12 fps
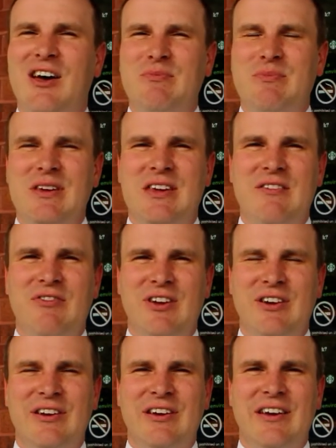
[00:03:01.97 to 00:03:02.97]
be
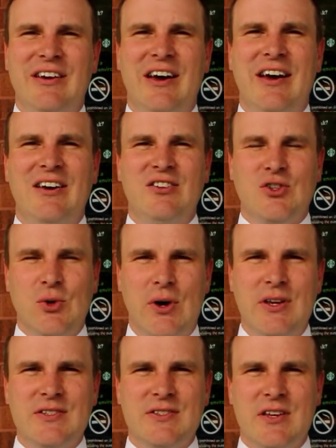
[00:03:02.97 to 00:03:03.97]
given
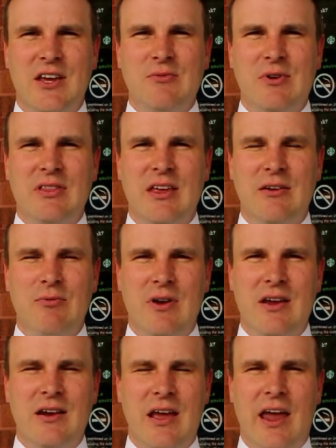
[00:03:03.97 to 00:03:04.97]
choice in what they
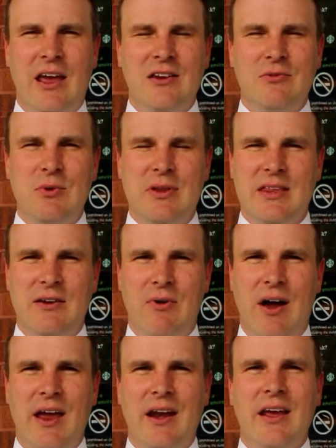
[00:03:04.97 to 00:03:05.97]
read and in what they
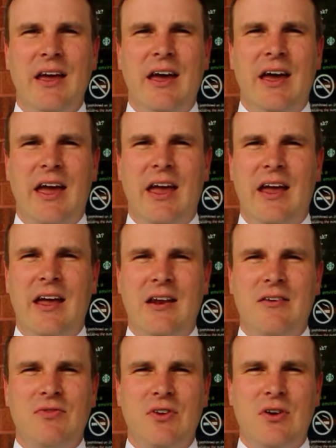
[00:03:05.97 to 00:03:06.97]
write.
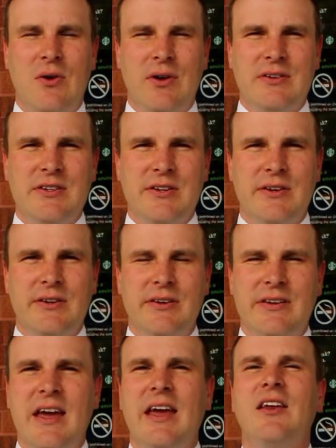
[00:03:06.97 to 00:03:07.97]
And if they're going to
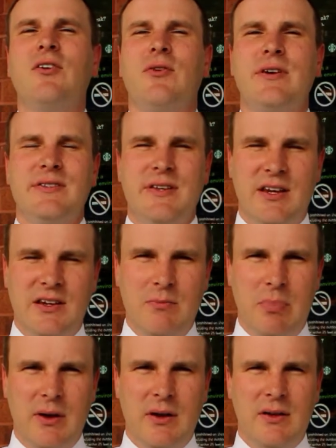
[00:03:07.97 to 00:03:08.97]
gain increasing
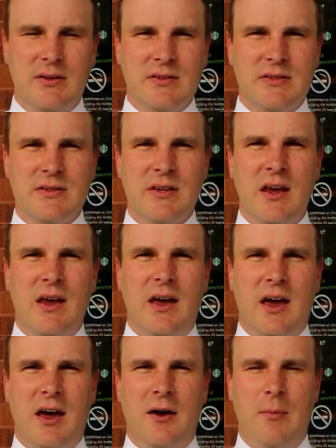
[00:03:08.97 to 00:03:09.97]
independence
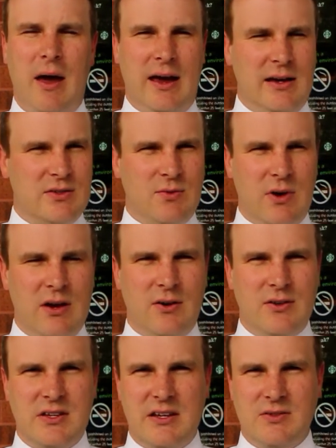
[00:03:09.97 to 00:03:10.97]
as
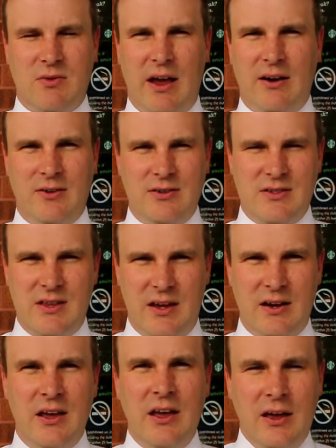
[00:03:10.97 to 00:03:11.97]
readers, as writers,
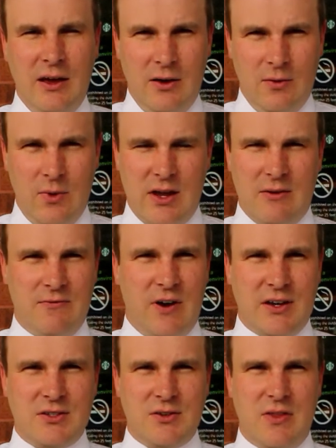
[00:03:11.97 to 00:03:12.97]
then we can
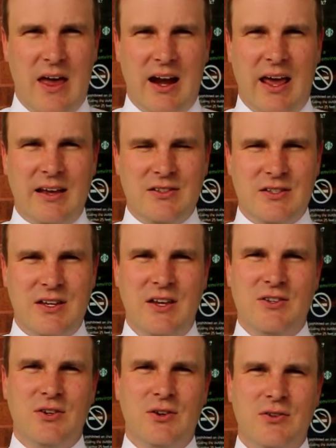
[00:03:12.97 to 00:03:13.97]
foster that as
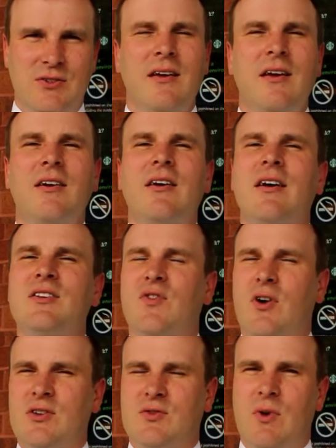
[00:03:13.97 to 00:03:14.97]
teachers. As
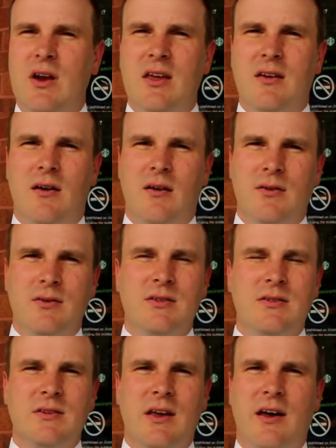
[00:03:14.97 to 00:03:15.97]
far as reading
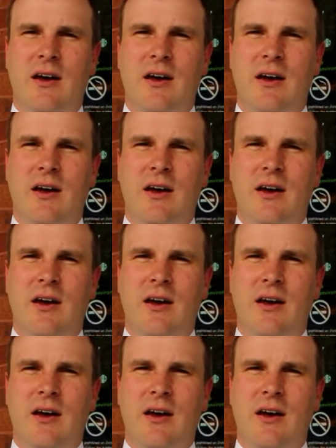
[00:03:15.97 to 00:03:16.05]
goes,